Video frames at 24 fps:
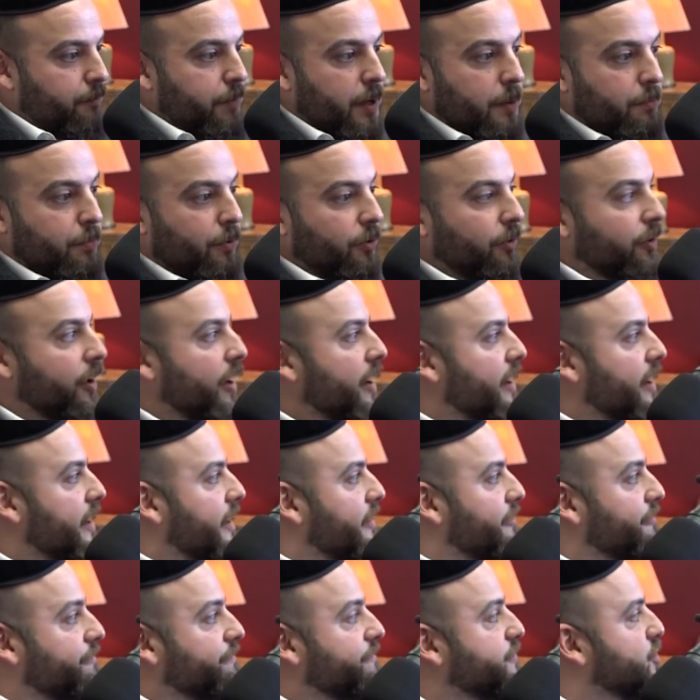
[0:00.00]
People
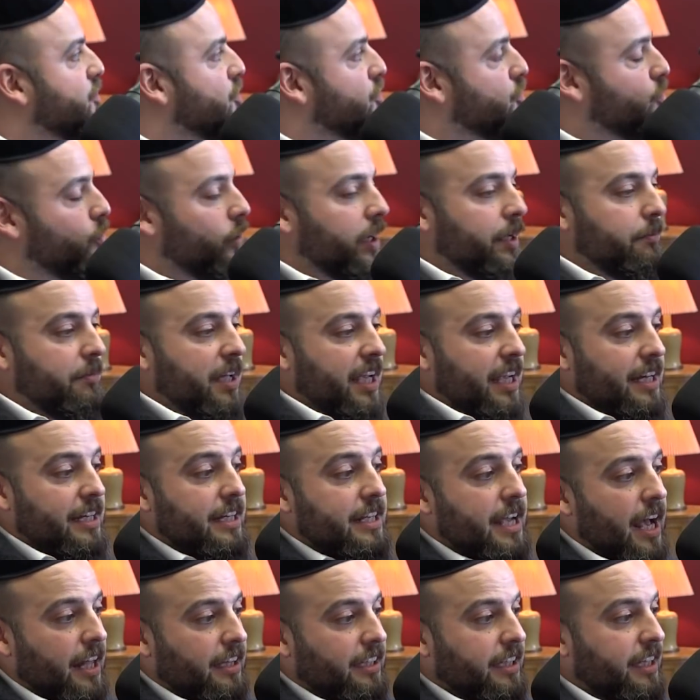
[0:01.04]
screaming and
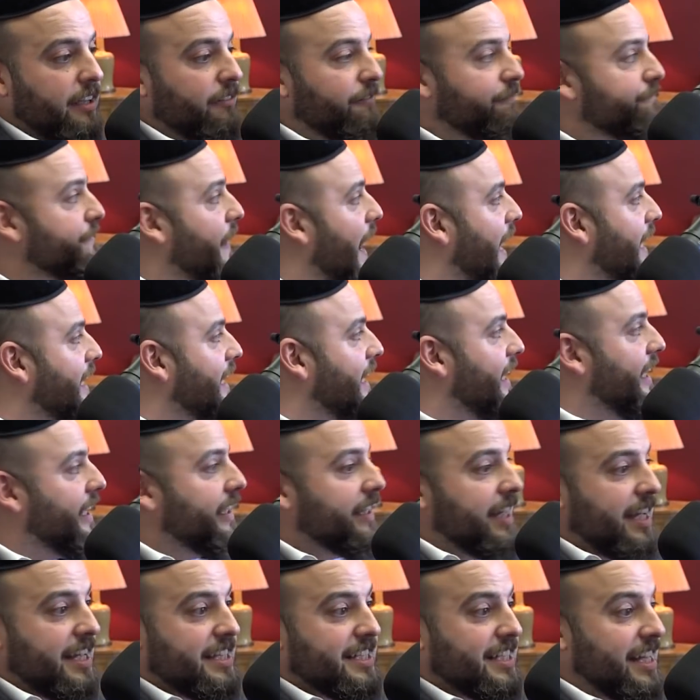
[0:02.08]
yelling and fighting and
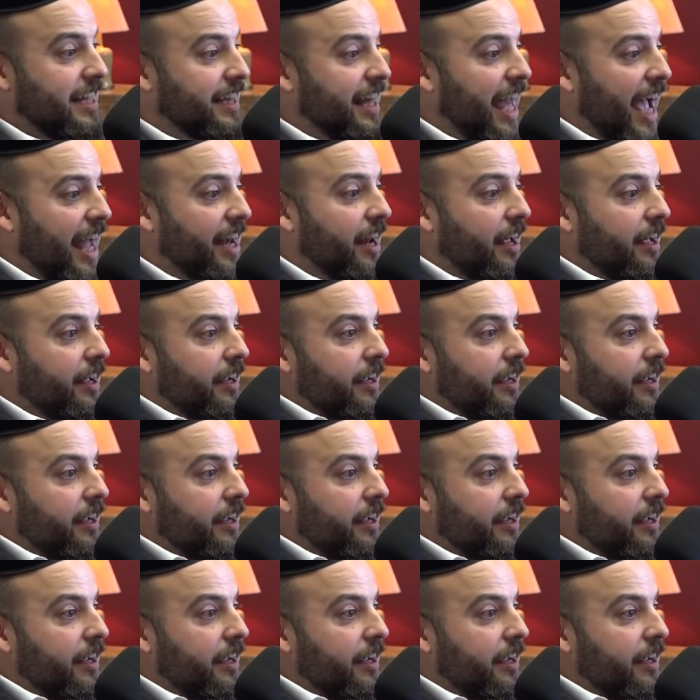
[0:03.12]
this and that.